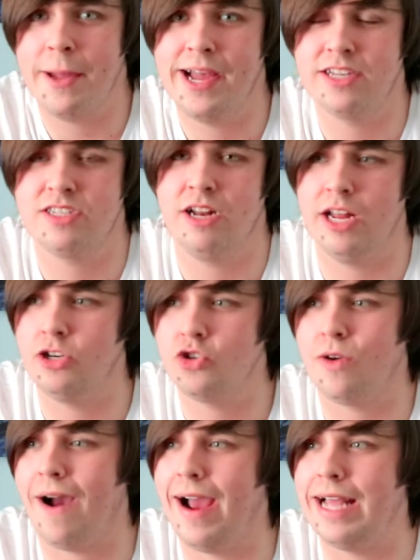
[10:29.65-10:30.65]
person and
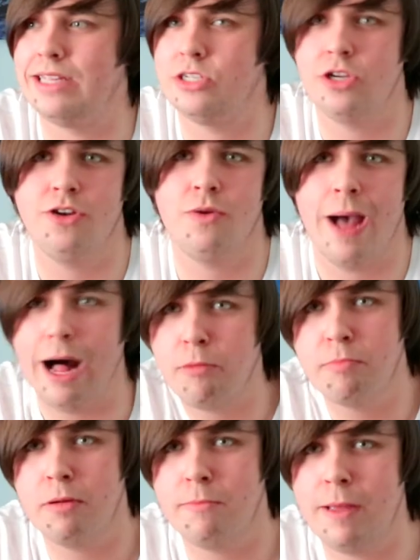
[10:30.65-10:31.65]
try to
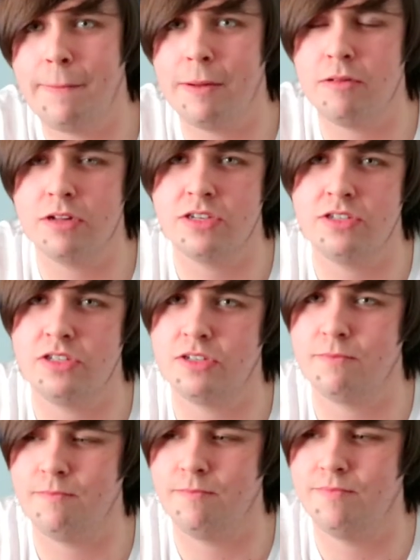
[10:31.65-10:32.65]
help people, because